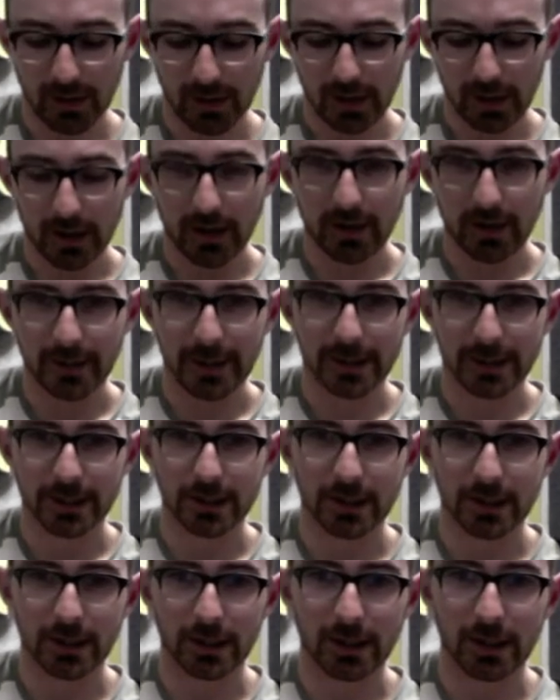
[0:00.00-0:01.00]
I'm
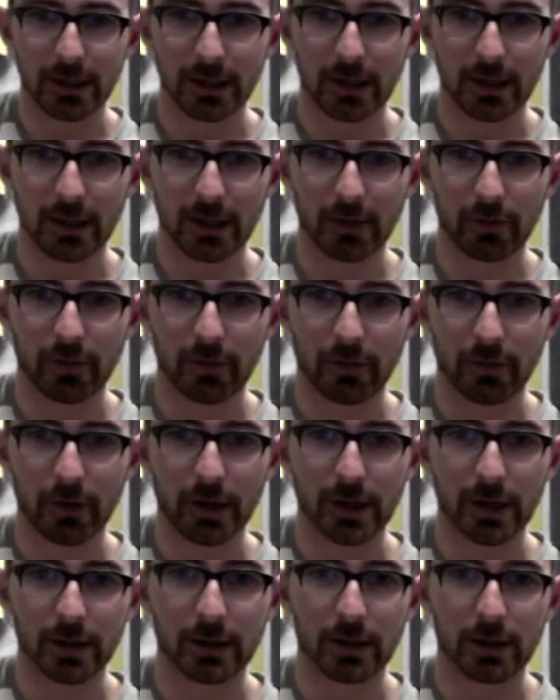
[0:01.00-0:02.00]
actually
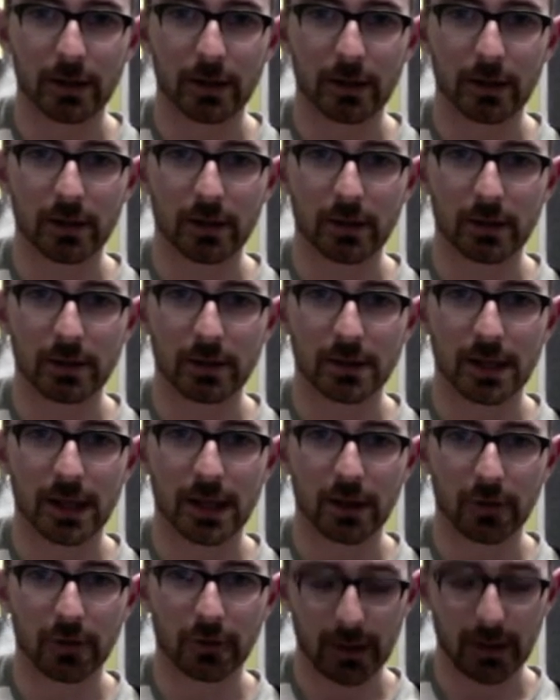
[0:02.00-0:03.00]
fretting the 10th
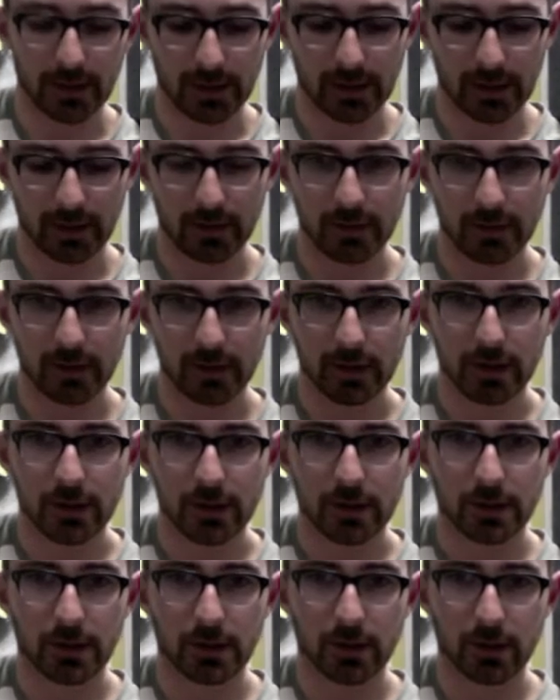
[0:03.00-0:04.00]
fret there,
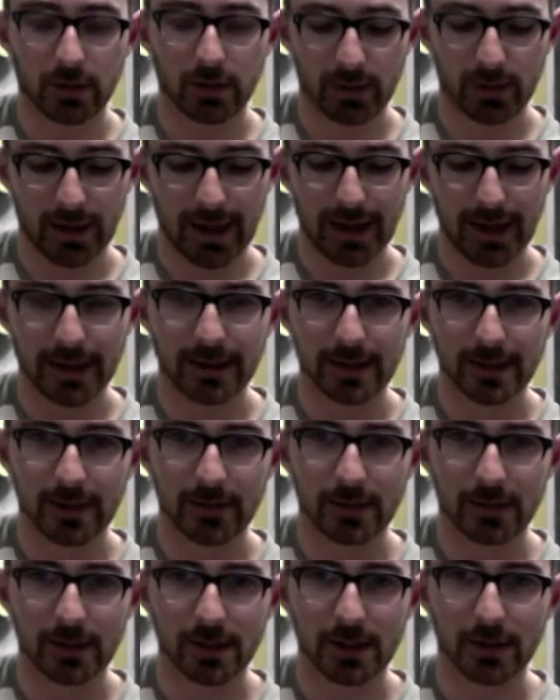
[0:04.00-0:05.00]
so 8, 7,
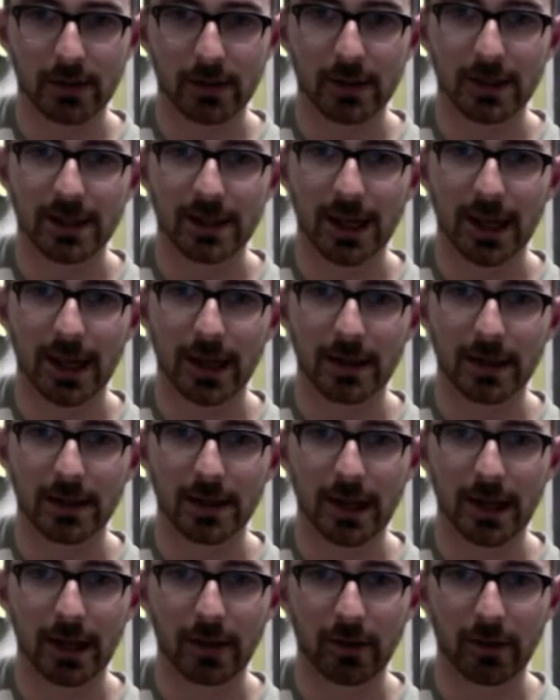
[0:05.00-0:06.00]
7, 10,
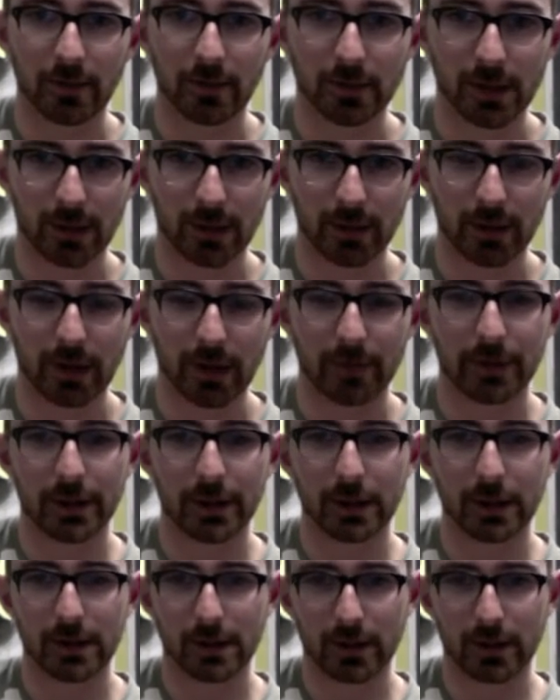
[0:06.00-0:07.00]
10. I'm doubling up there,
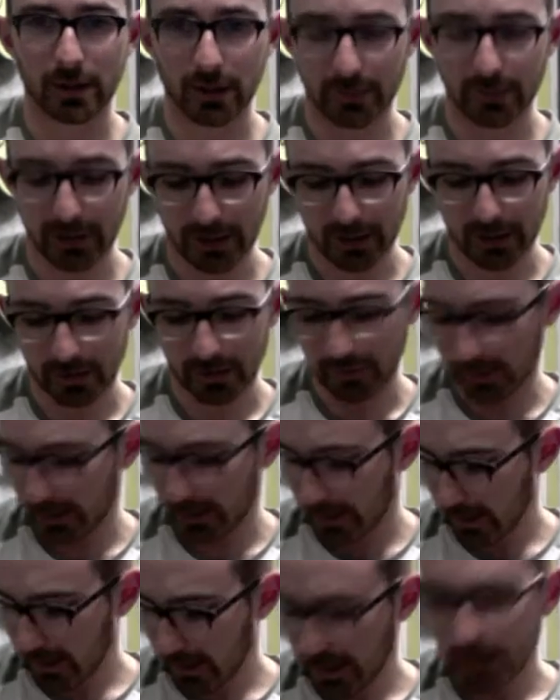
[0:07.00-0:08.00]
sorry, let me clarify
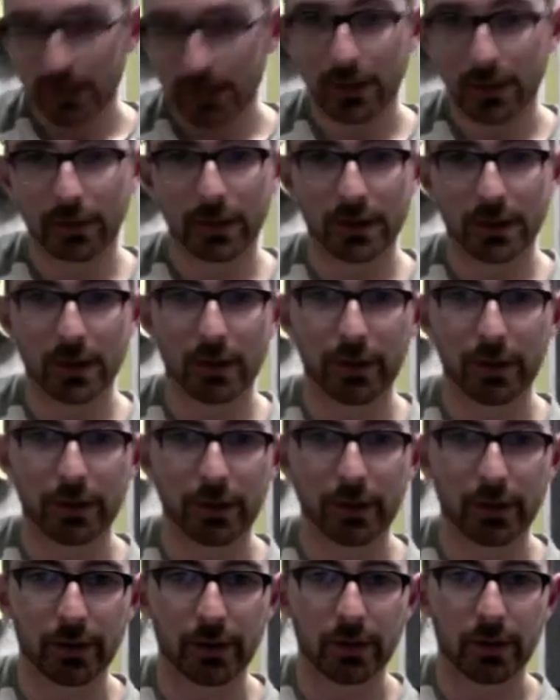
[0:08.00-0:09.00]
that. So we strum
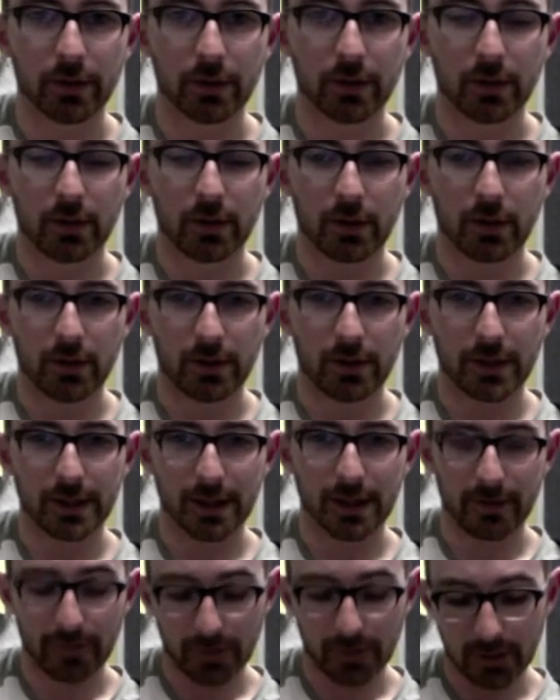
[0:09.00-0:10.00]
through, there's our
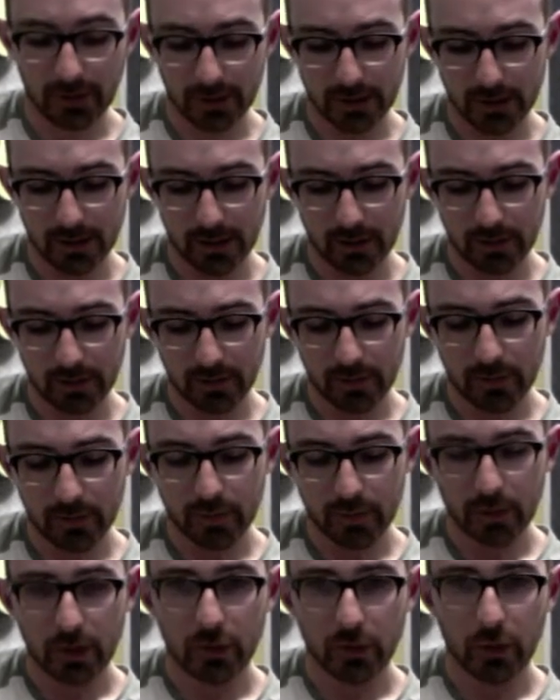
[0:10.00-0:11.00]
first note.
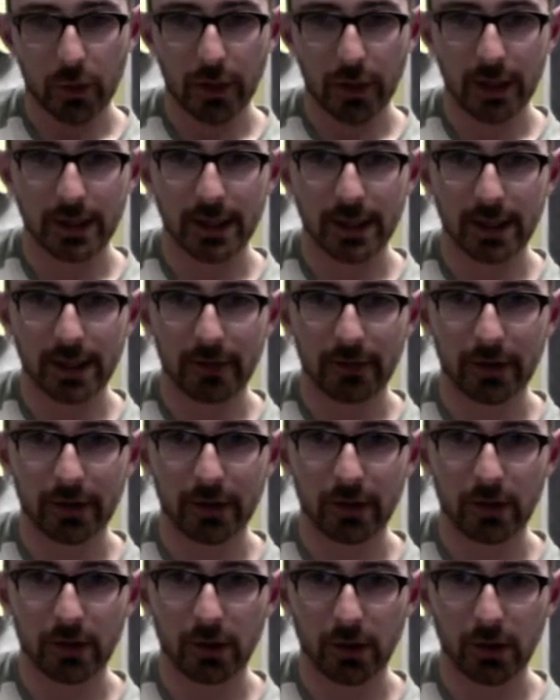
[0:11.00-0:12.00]
We bring our 2nd finger
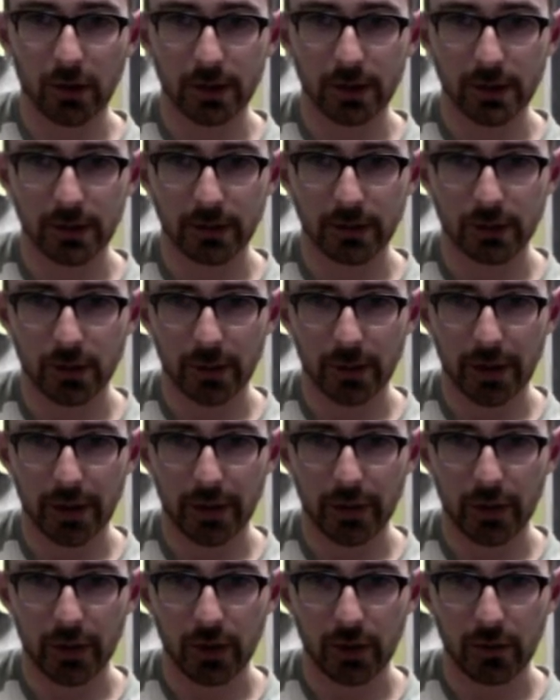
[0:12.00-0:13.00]
across and we drop our
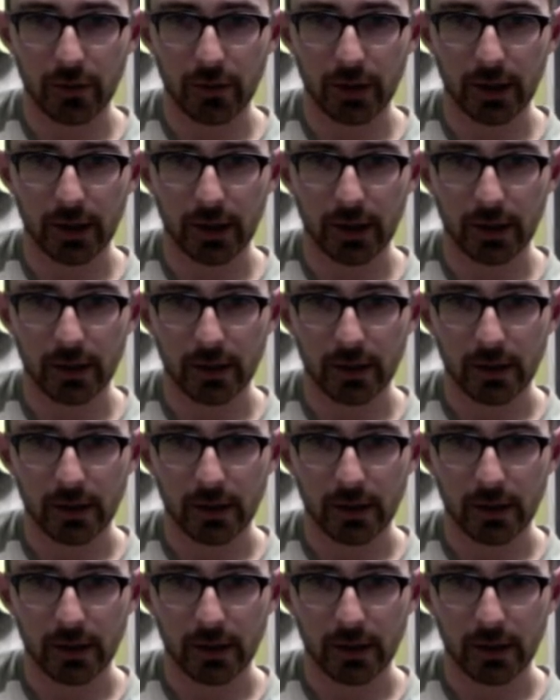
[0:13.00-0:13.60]
3rd finger.